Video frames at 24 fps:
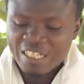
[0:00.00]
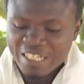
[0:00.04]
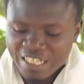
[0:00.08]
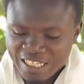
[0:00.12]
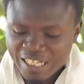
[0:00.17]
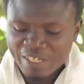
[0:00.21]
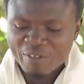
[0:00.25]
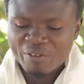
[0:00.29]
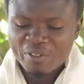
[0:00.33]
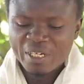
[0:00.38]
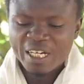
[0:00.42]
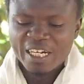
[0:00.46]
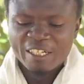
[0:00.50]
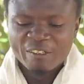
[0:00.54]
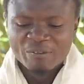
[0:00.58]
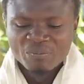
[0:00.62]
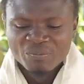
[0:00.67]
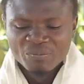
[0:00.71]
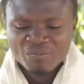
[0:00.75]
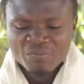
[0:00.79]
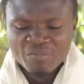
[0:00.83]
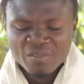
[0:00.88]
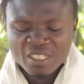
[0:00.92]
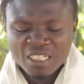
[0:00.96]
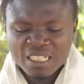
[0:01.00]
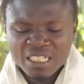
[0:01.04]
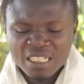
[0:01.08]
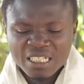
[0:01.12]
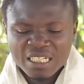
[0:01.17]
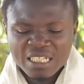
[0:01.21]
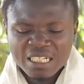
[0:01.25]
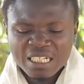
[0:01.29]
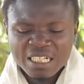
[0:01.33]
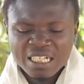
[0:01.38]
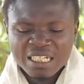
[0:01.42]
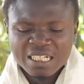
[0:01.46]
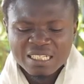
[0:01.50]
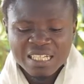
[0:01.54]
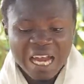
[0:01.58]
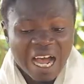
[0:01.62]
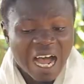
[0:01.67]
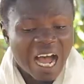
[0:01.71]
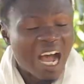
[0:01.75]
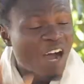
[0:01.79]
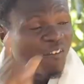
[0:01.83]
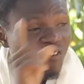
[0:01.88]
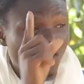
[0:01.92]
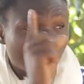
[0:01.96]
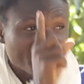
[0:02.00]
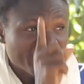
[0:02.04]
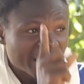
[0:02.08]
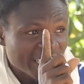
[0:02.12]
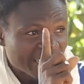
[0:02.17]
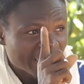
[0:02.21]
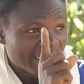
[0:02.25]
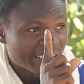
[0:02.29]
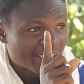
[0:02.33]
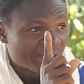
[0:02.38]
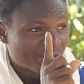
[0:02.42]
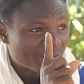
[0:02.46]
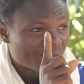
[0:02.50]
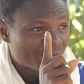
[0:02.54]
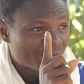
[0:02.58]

Yen yen. Da for the